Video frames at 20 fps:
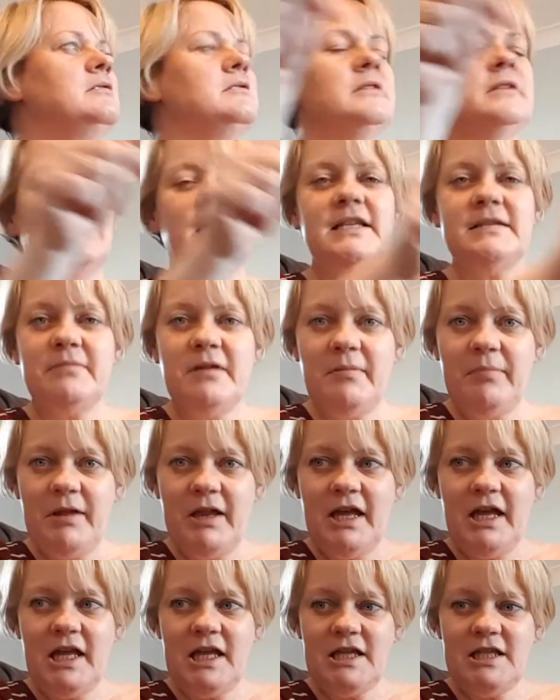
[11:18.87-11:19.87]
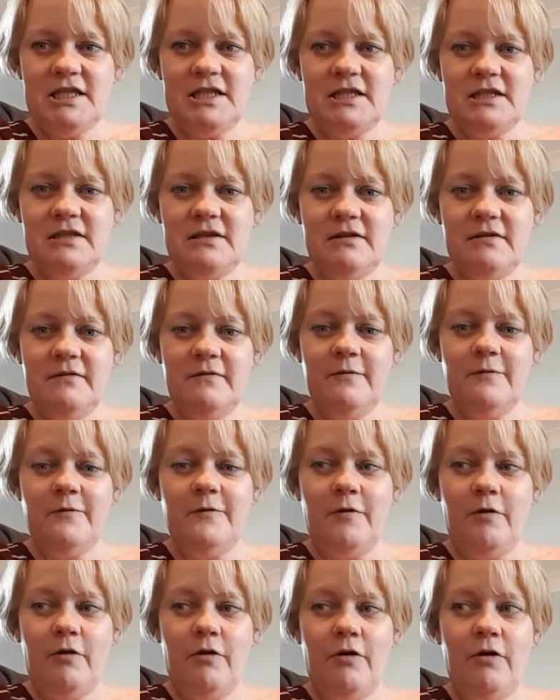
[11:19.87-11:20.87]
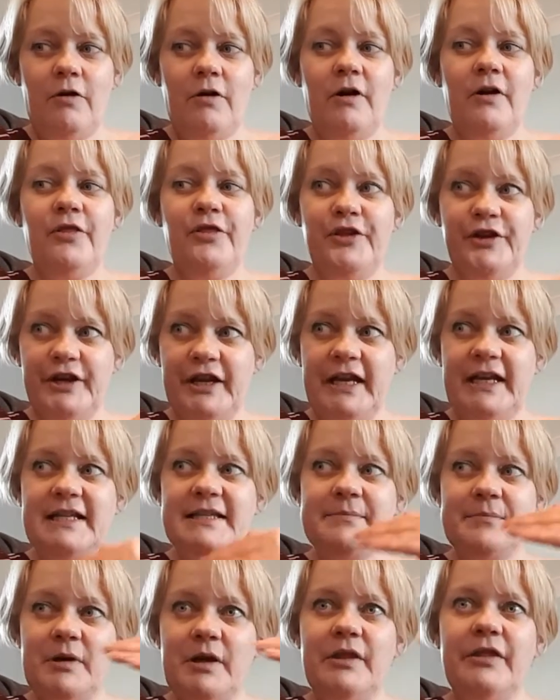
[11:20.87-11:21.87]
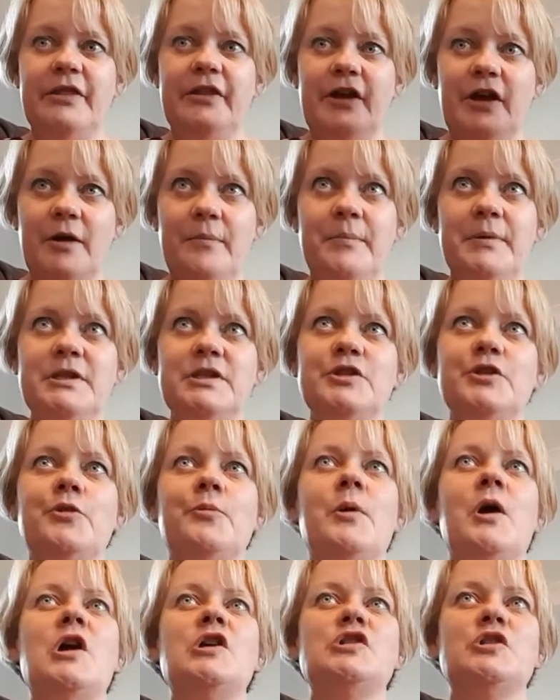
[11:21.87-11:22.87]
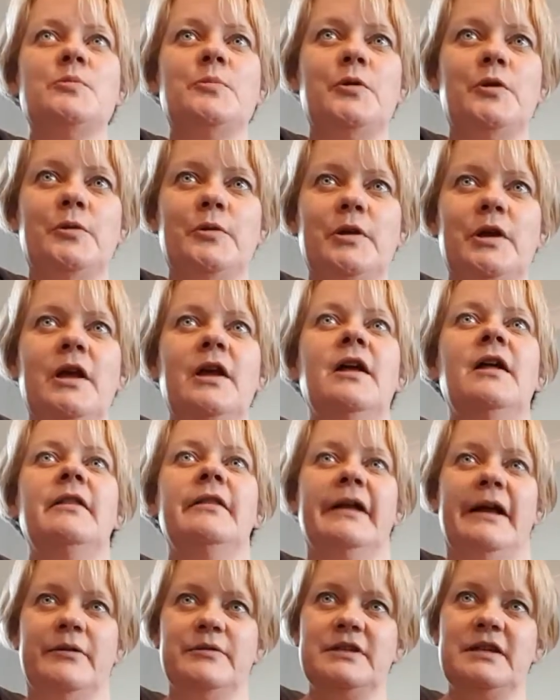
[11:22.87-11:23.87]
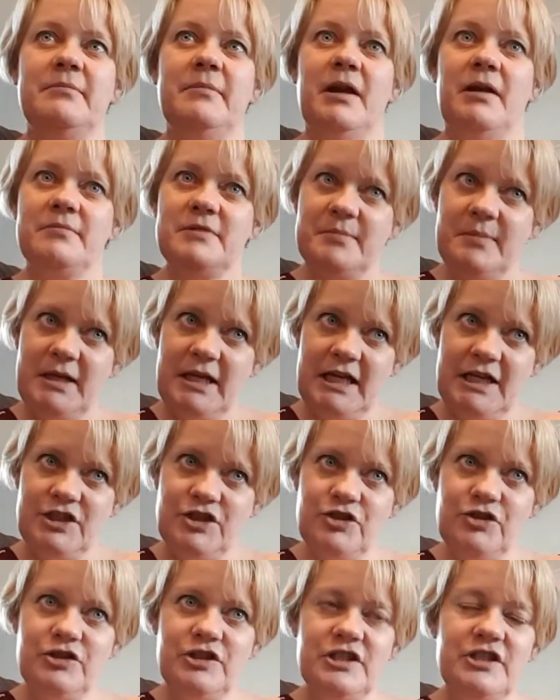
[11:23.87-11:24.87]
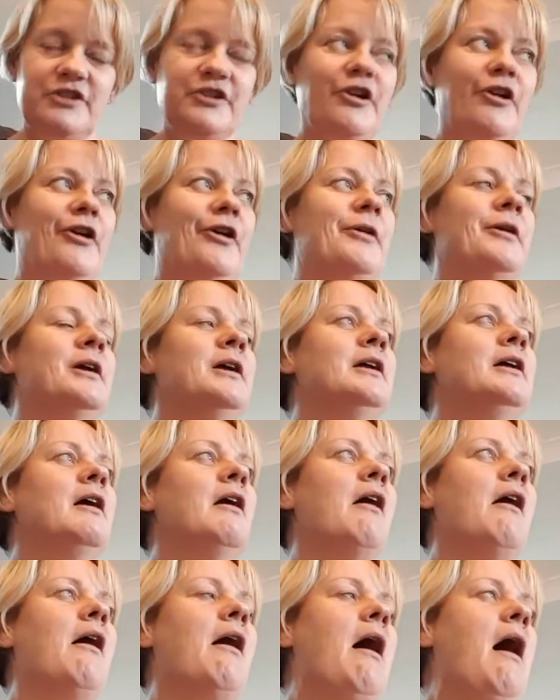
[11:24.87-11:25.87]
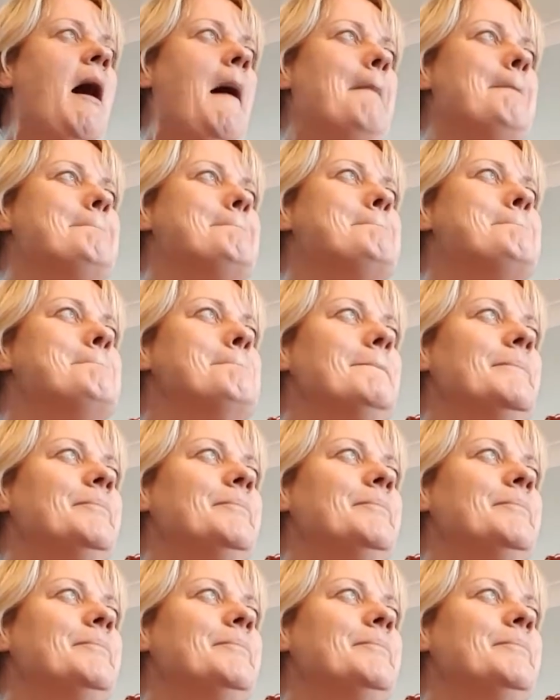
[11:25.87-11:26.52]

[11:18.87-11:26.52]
So that's my plans for the next month up until March or probably. That'll take me up to my next new start. Then